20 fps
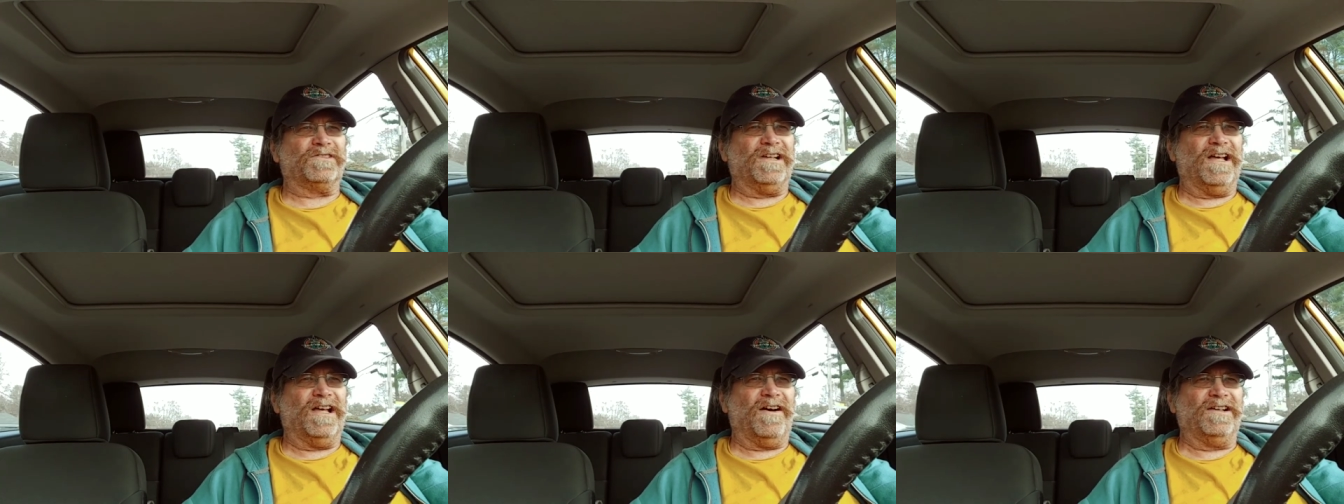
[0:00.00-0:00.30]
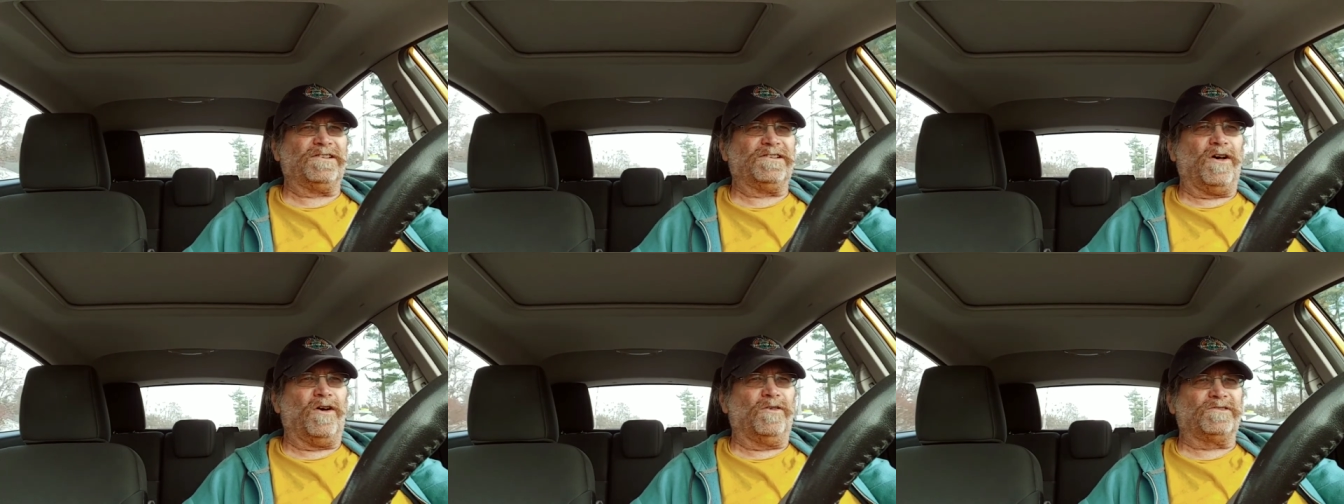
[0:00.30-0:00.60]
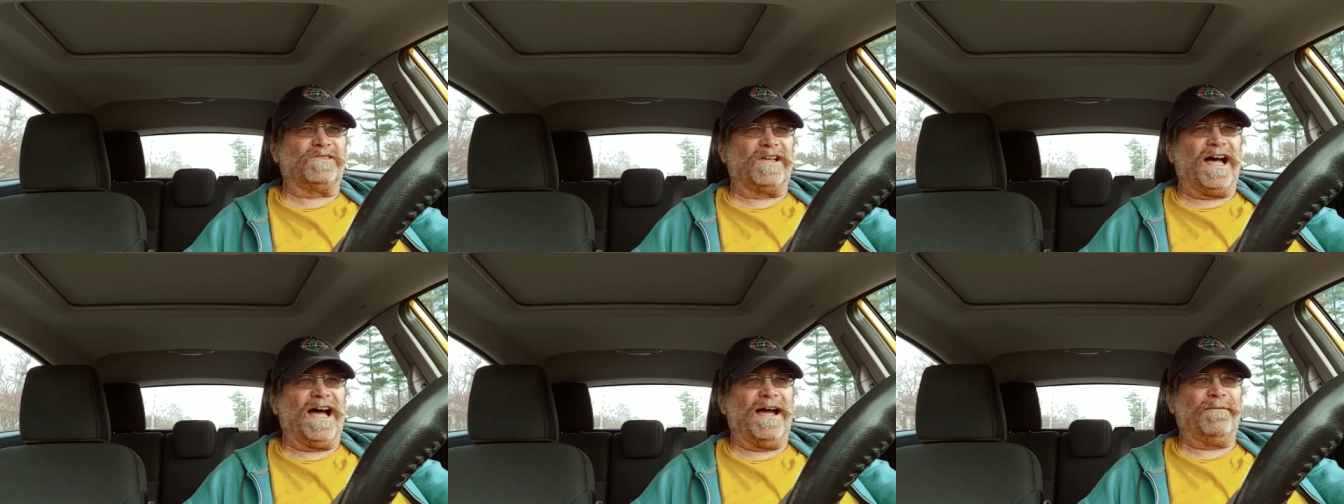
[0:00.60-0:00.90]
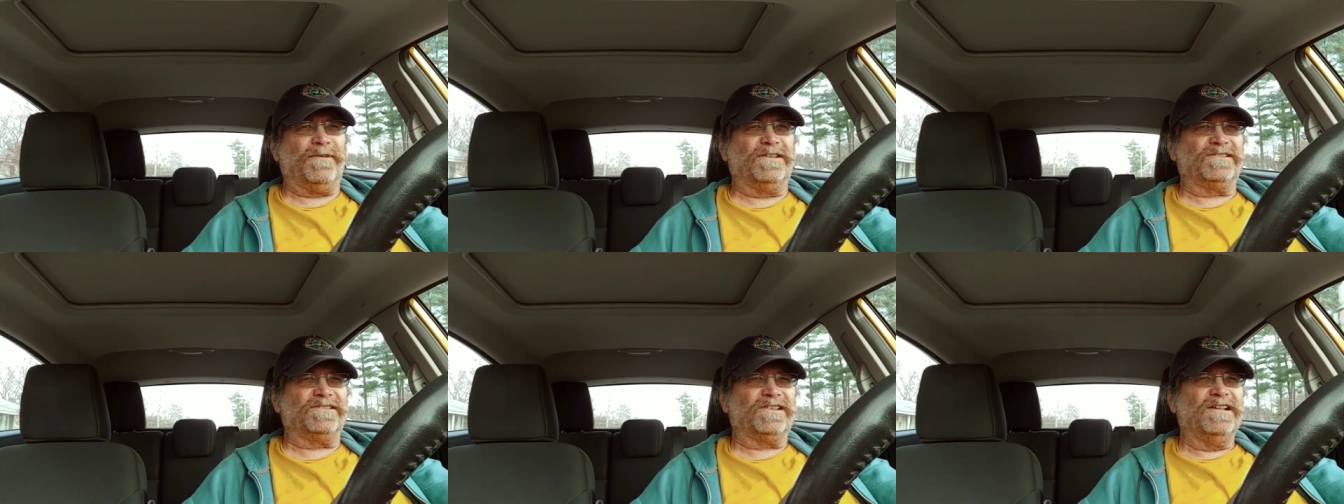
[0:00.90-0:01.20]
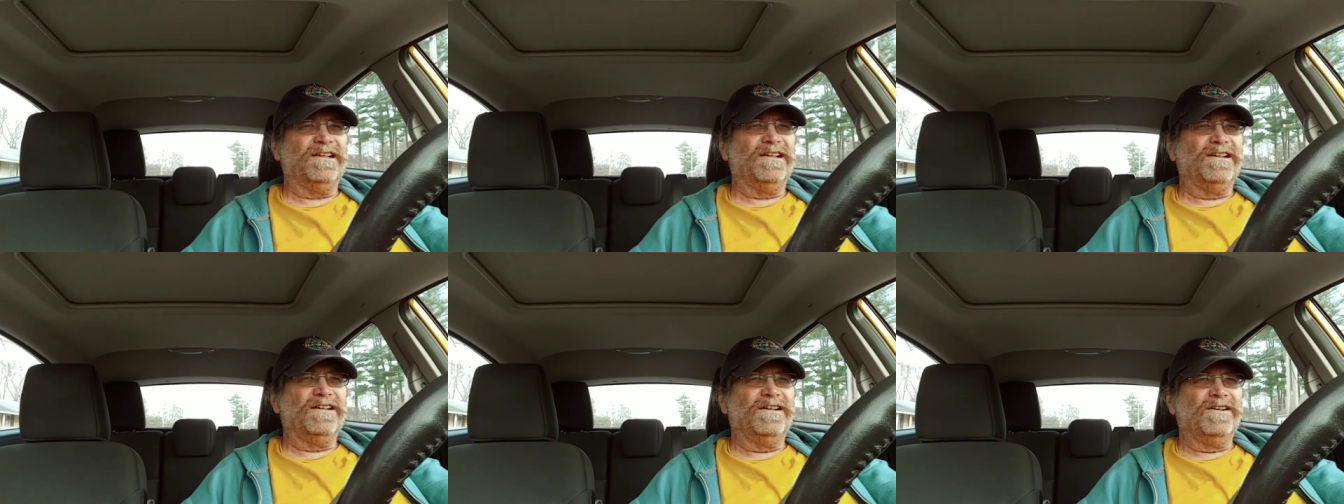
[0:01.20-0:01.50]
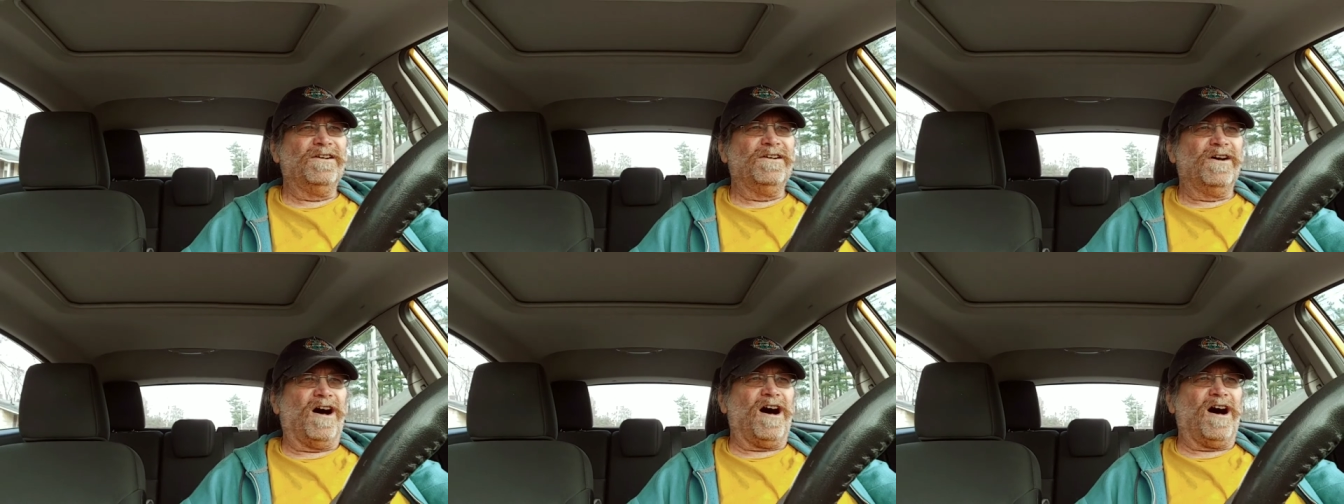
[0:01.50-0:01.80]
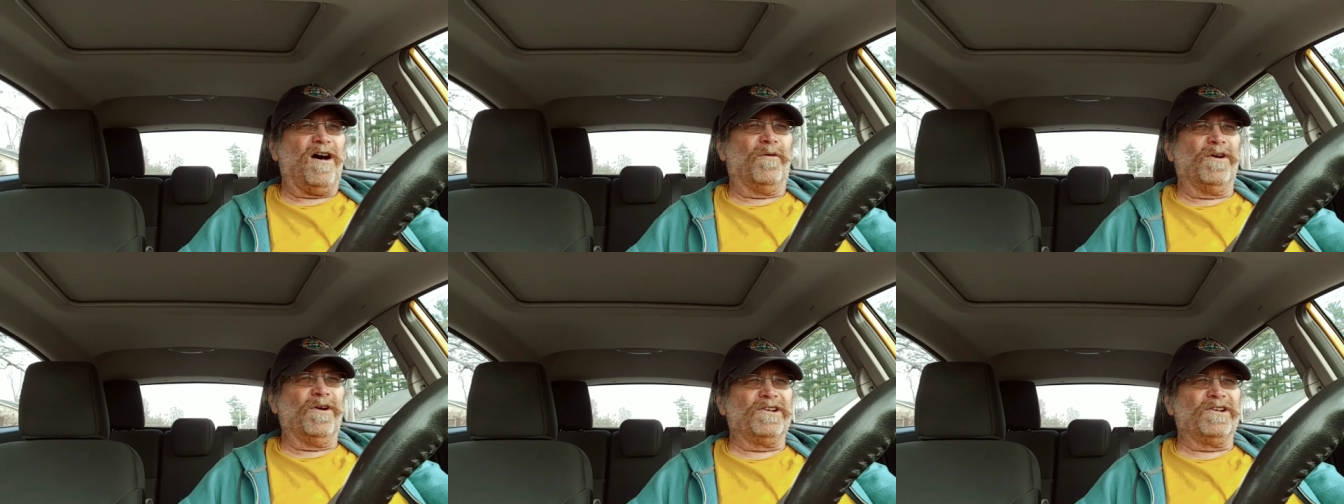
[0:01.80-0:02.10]
Now, As old timers,
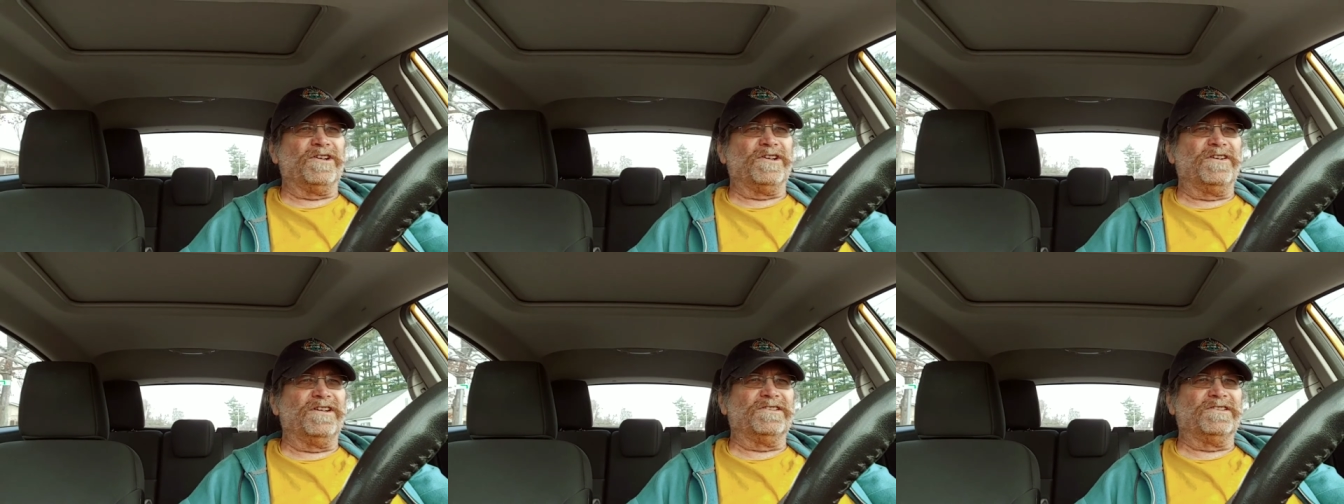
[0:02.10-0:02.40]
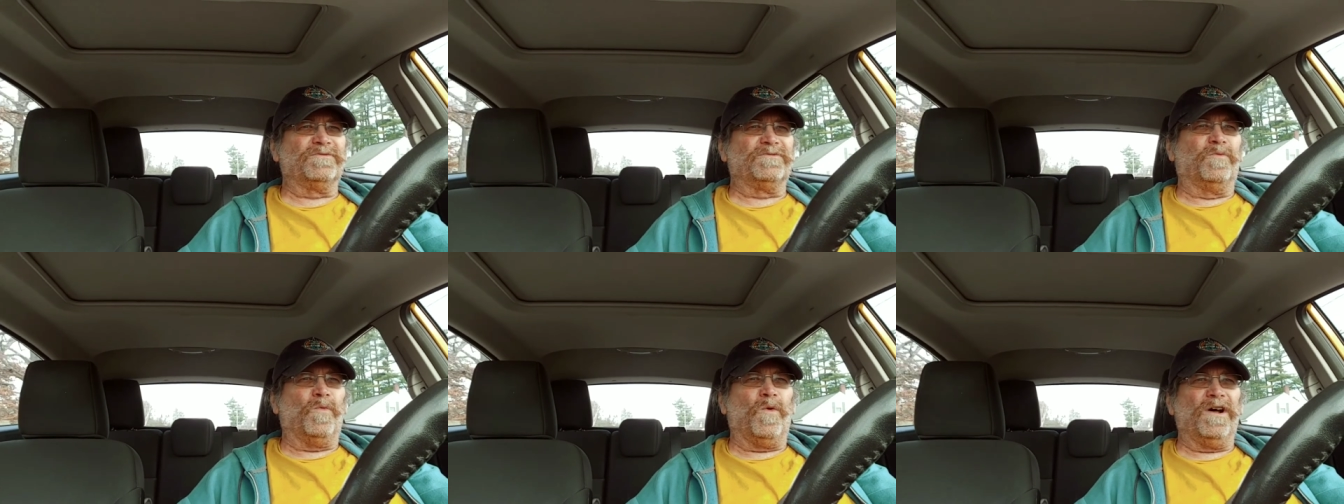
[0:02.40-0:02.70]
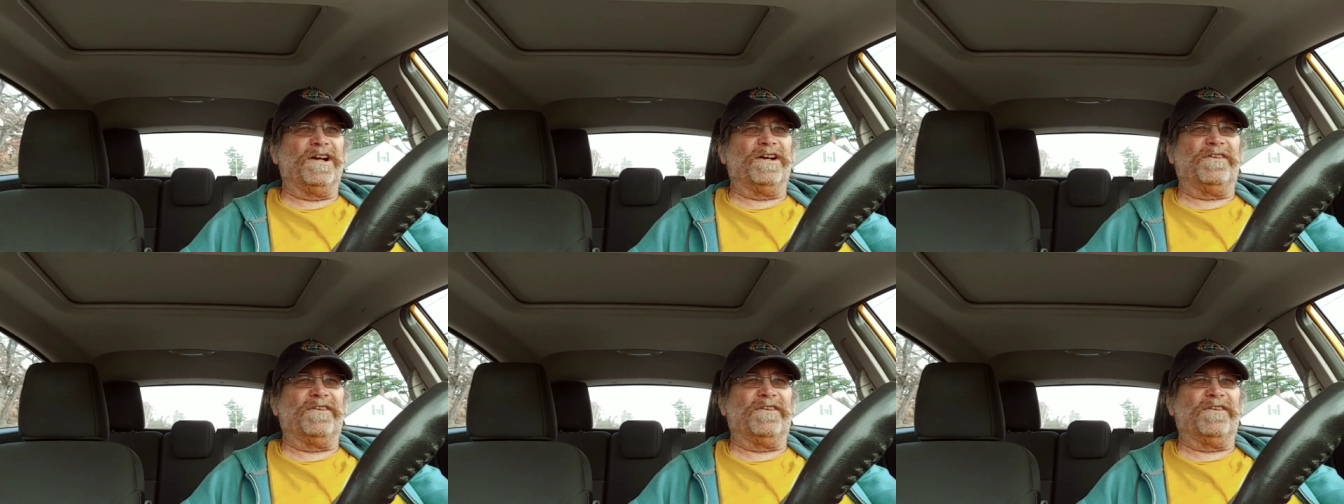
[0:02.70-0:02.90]
all we're doing is wanting